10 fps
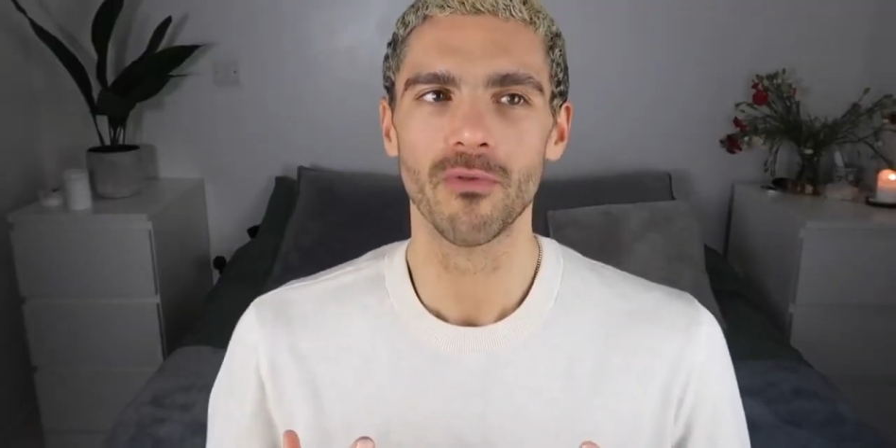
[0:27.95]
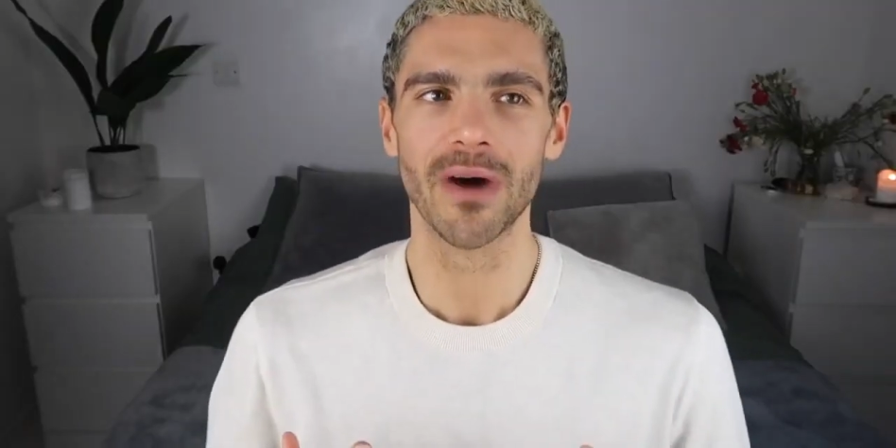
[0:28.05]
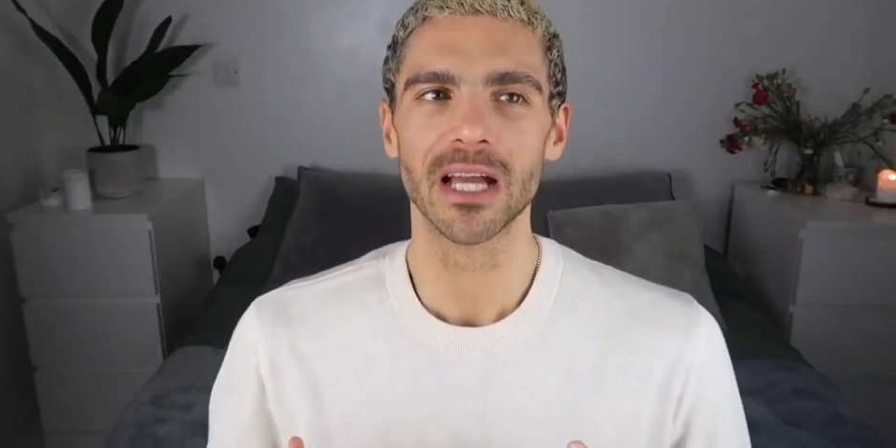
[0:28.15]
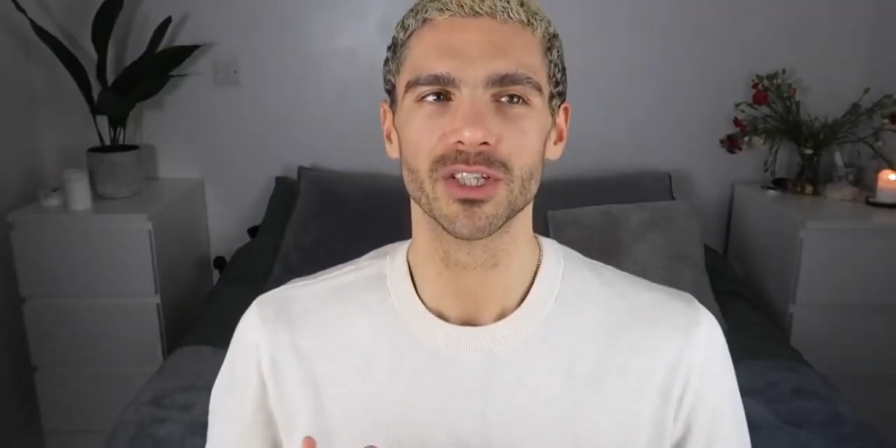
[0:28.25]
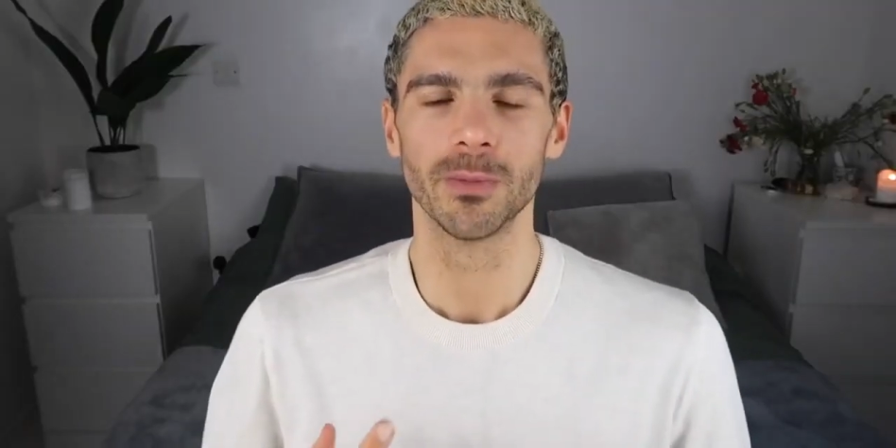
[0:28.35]

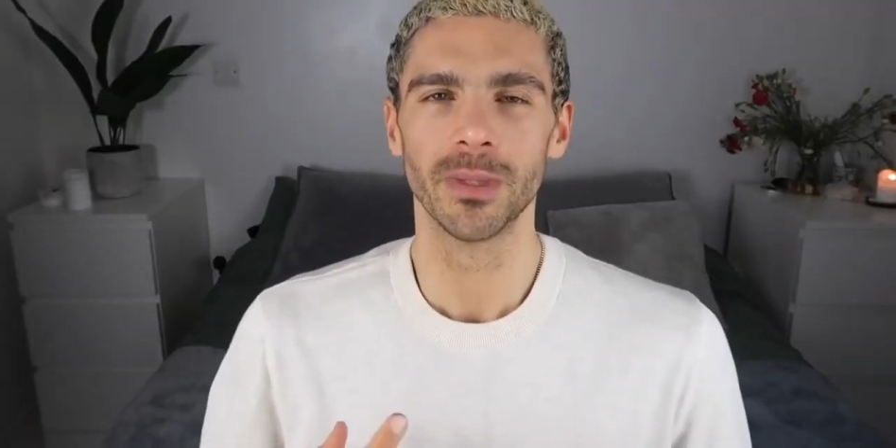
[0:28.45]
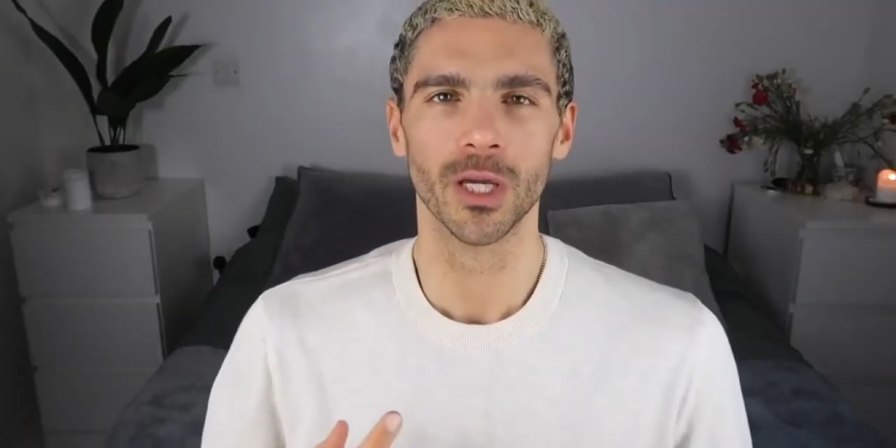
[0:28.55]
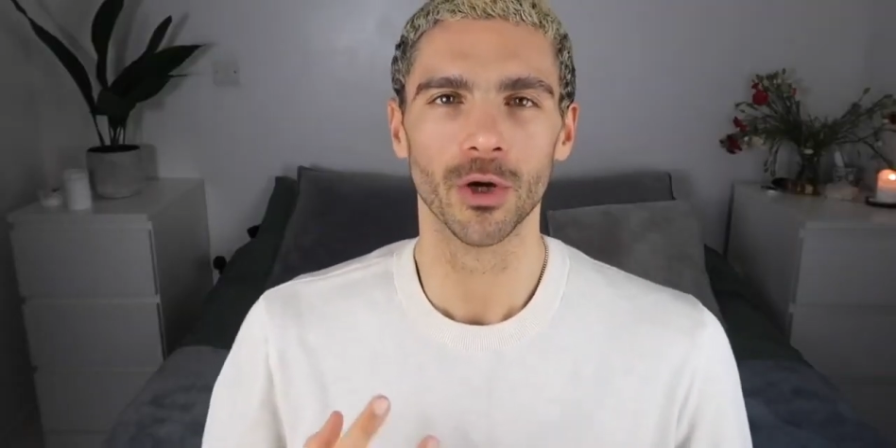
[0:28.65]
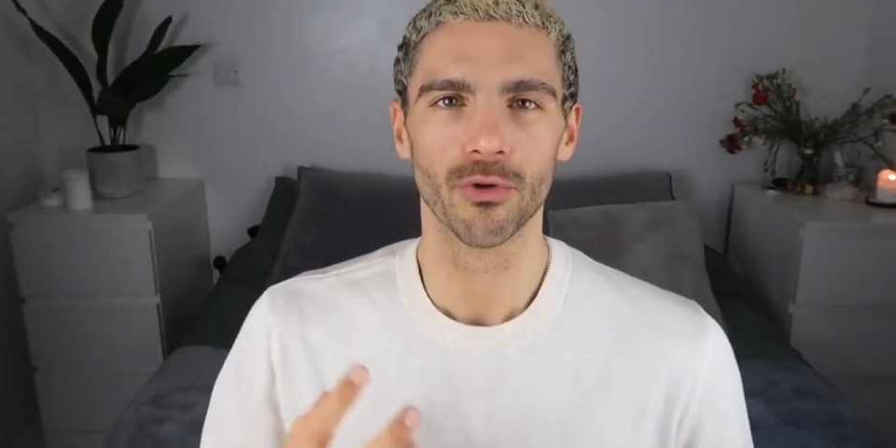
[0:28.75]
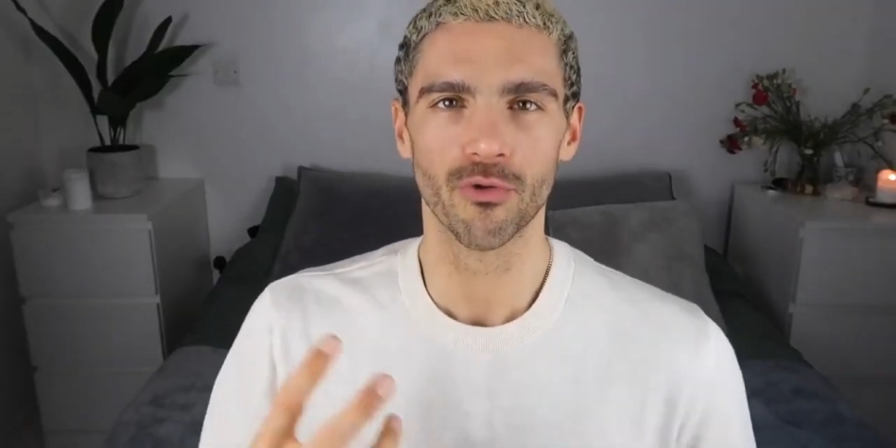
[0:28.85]
of actually
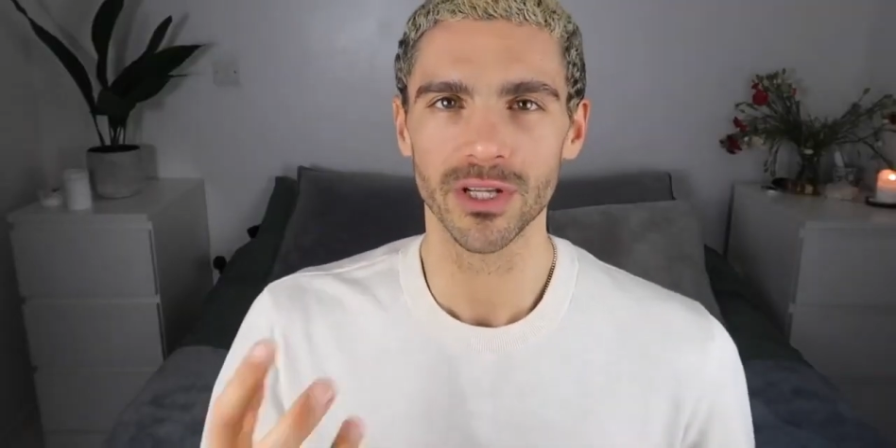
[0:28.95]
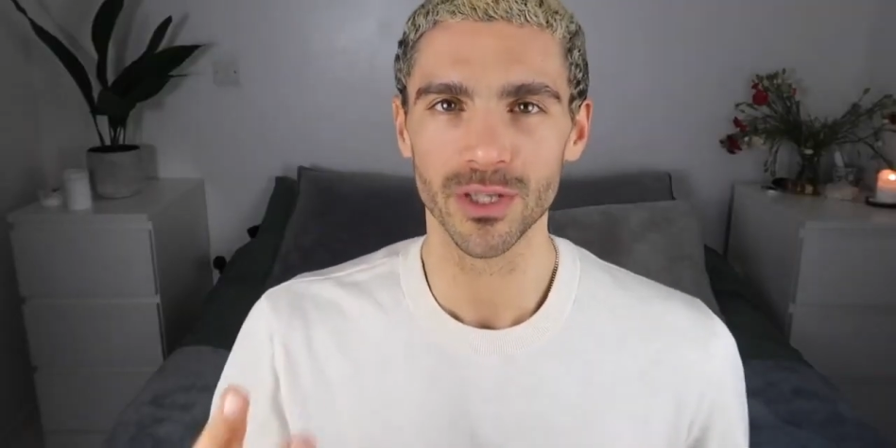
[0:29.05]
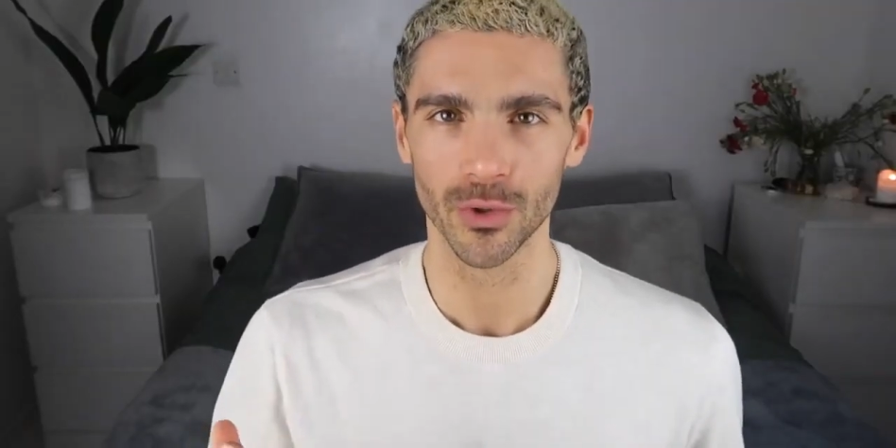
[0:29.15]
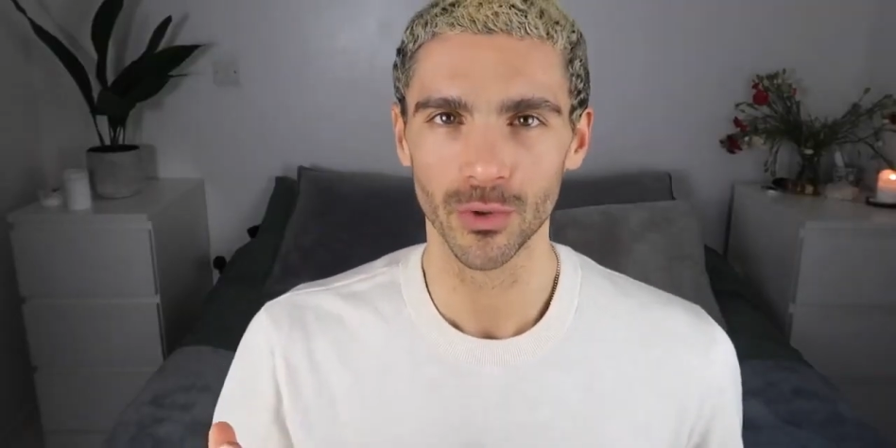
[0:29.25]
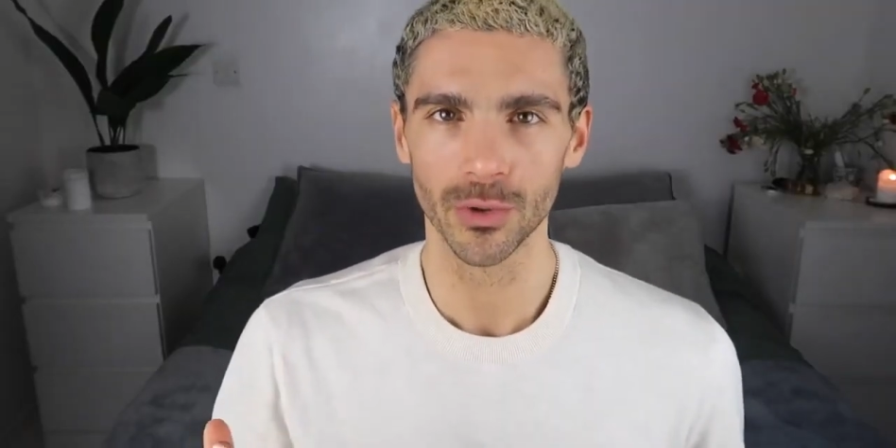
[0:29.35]
being
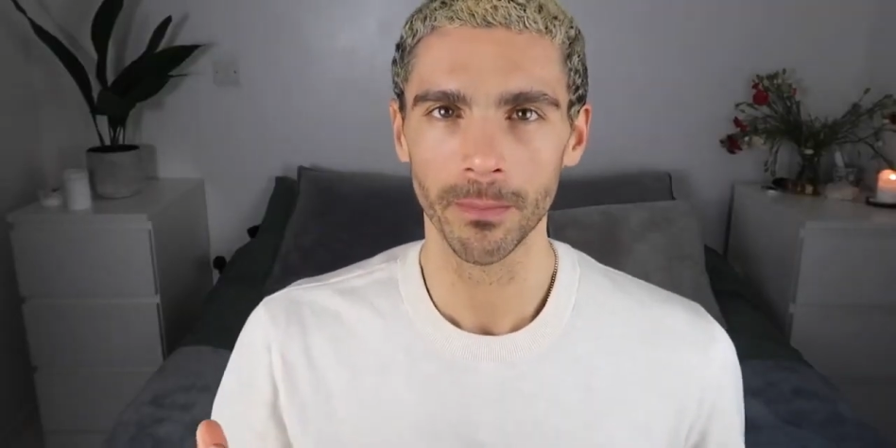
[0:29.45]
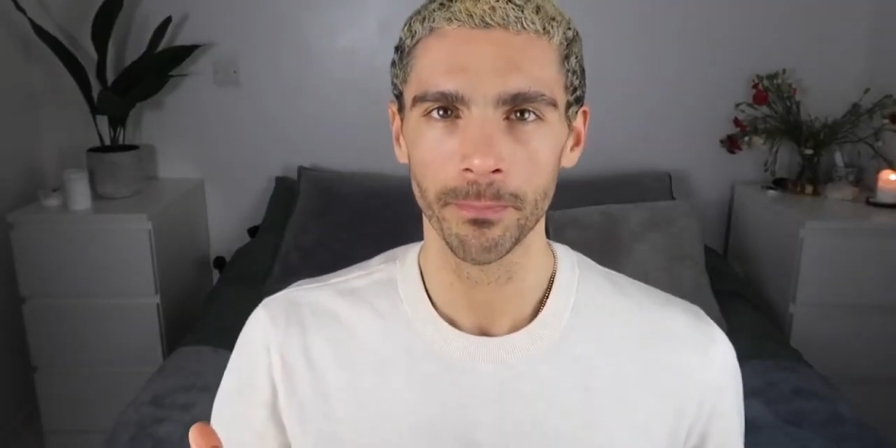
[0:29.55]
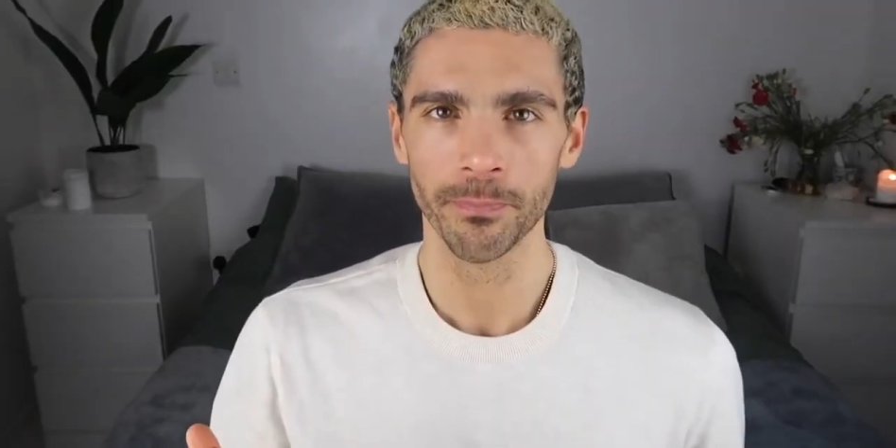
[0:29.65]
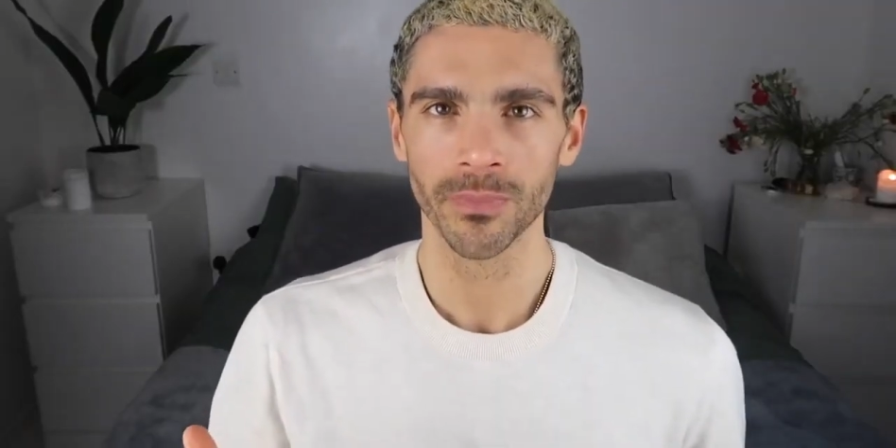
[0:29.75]
critical